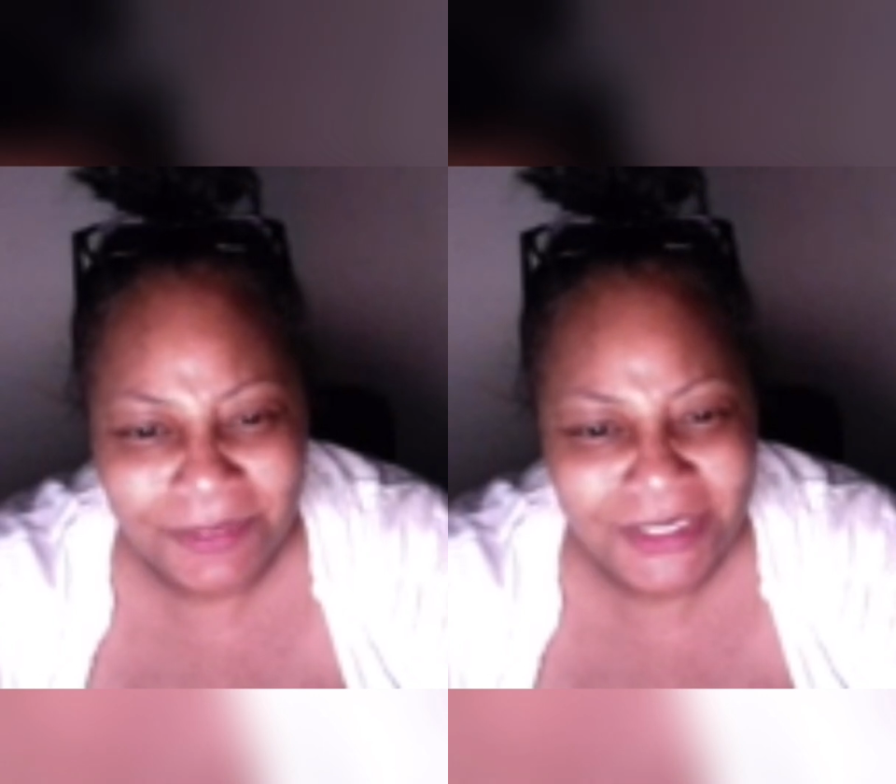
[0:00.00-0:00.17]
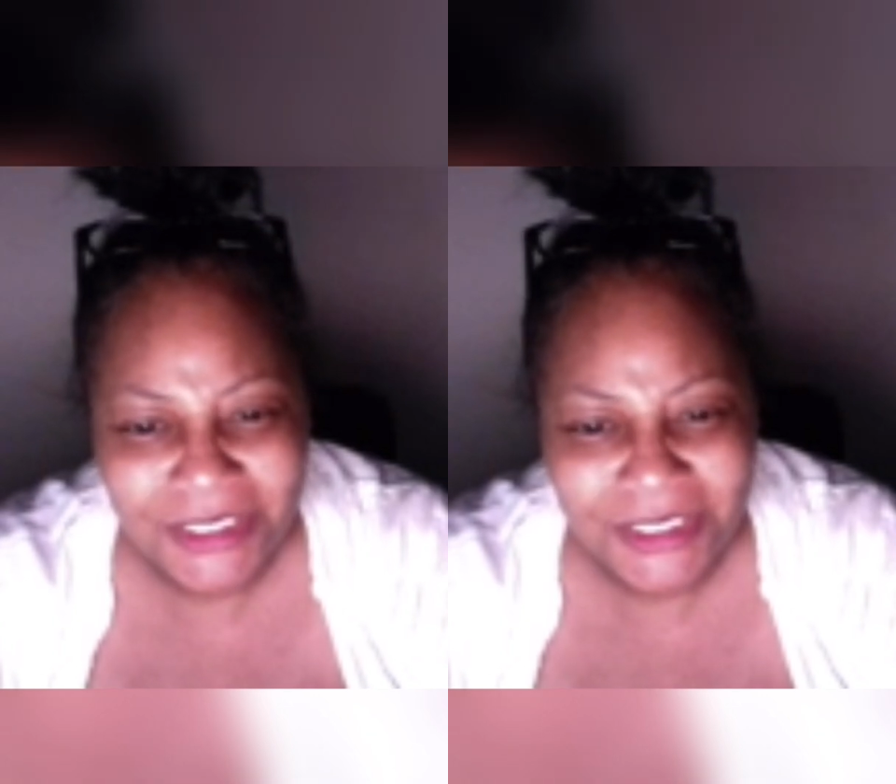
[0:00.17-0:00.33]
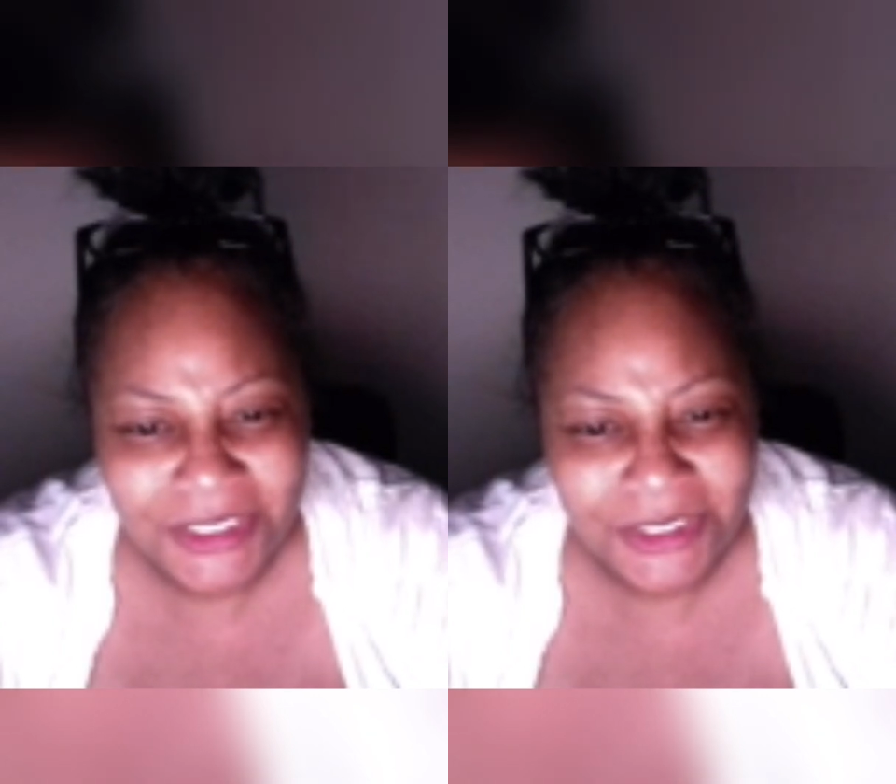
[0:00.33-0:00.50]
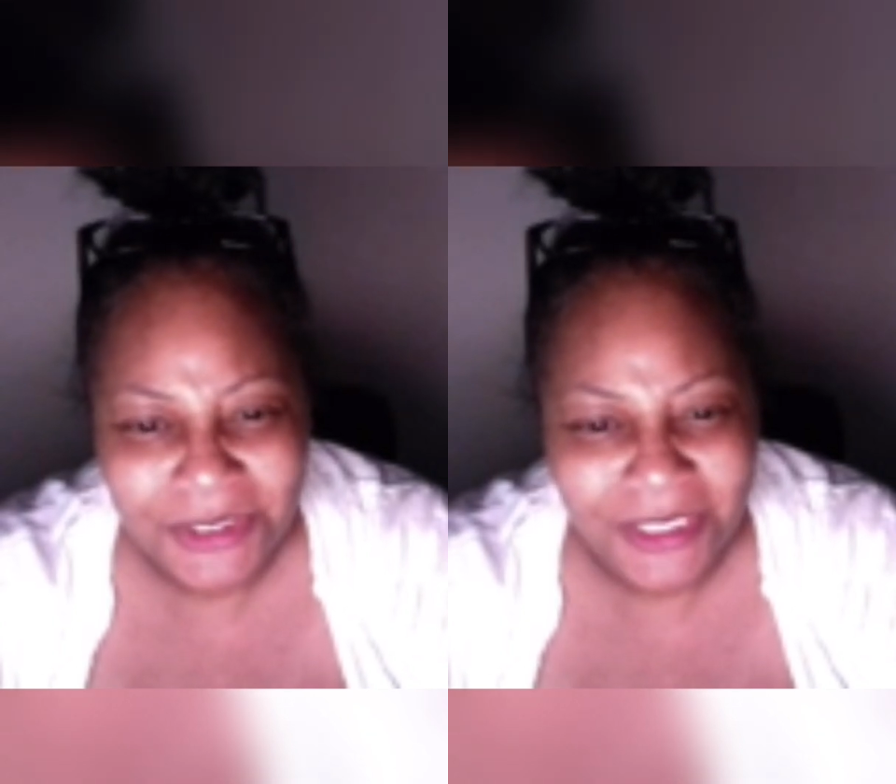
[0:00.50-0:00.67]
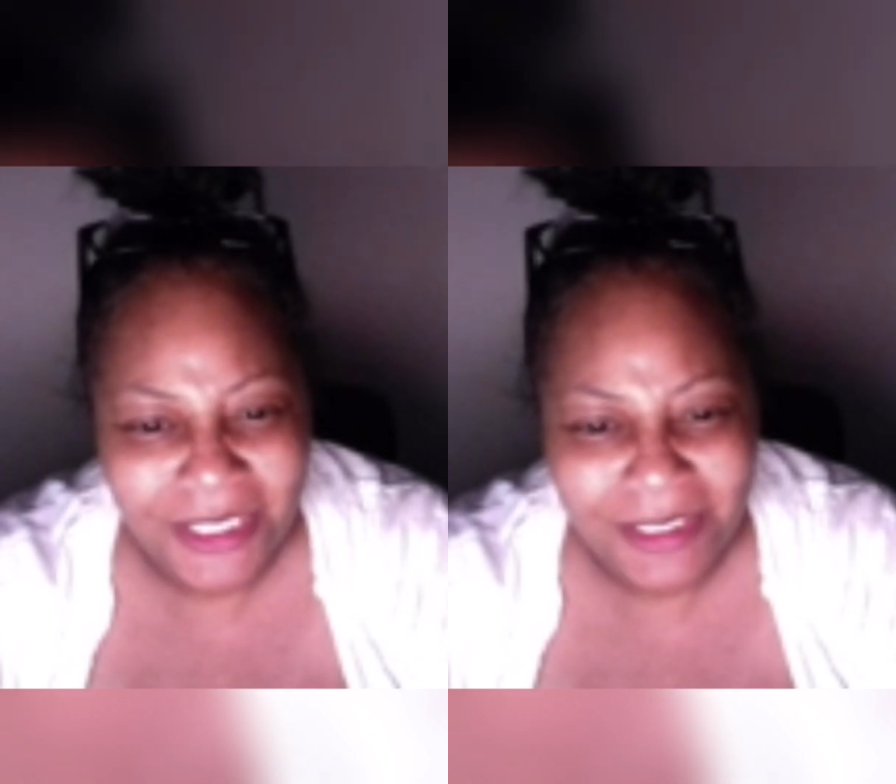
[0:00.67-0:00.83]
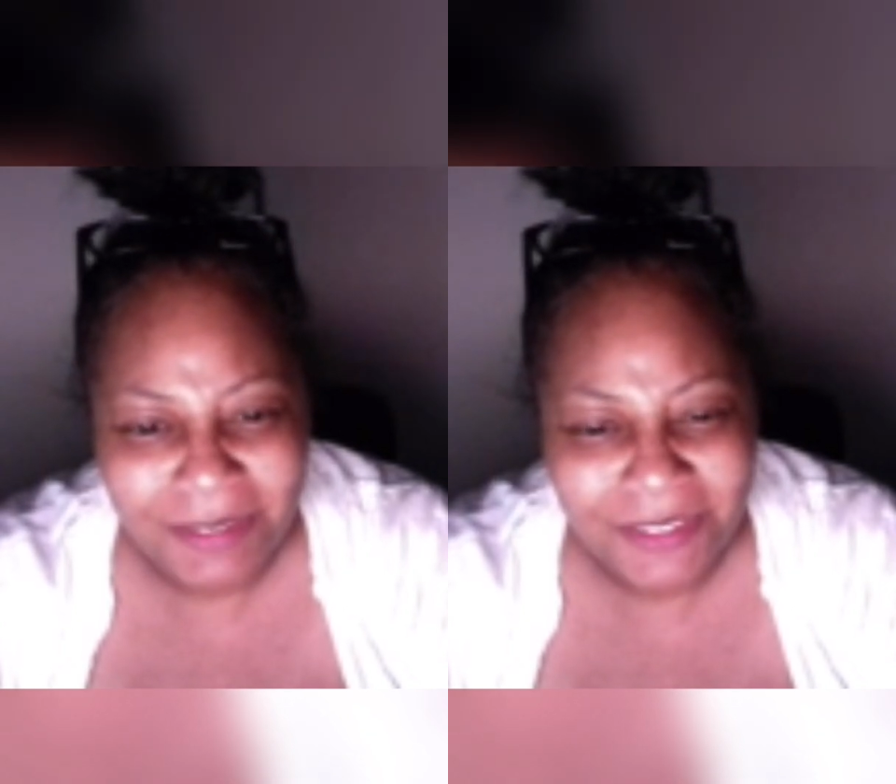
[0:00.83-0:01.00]
tissue.
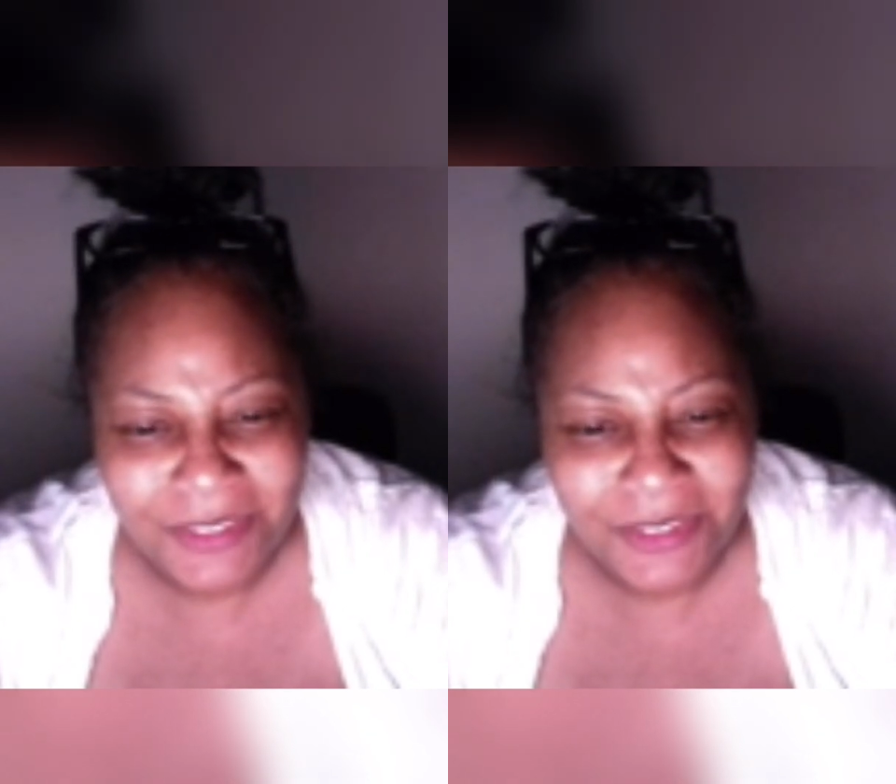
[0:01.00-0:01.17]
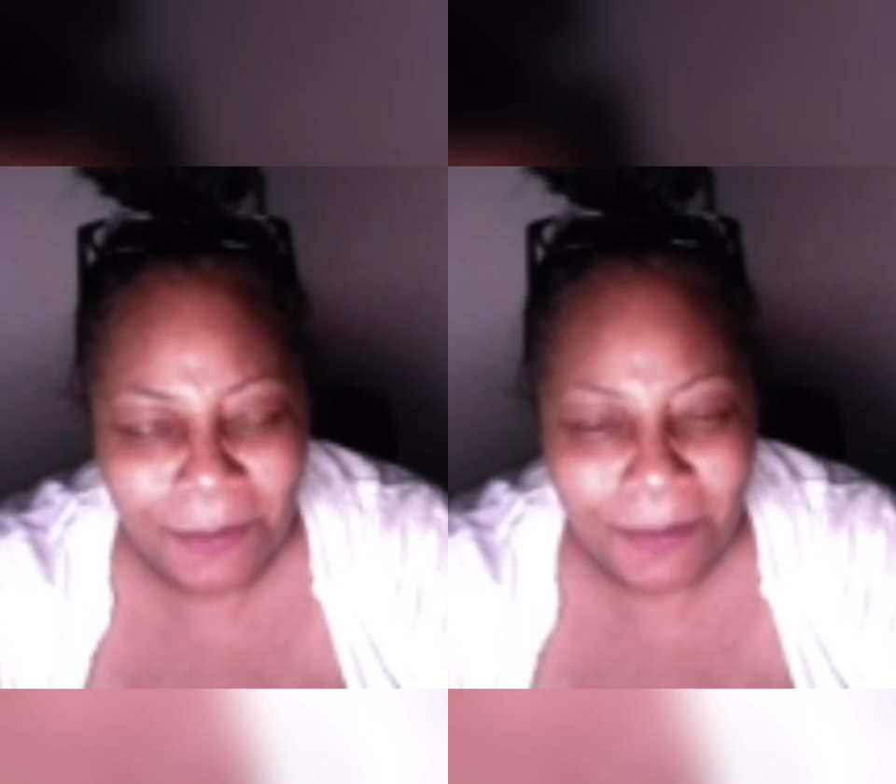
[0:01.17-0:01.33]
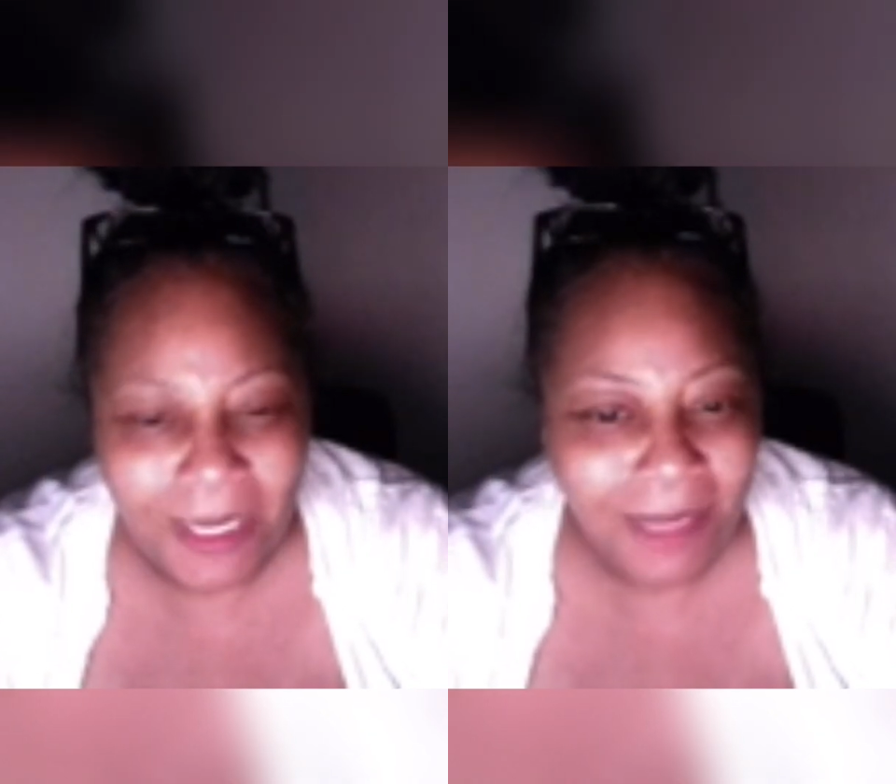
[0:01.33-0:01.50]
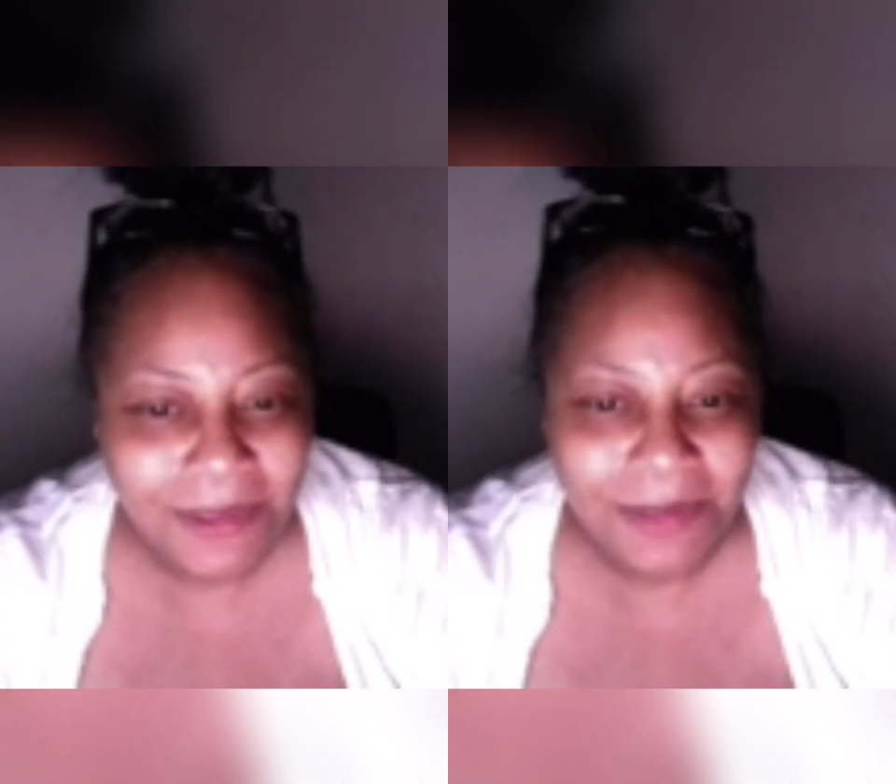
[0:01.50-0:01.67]
Like, moms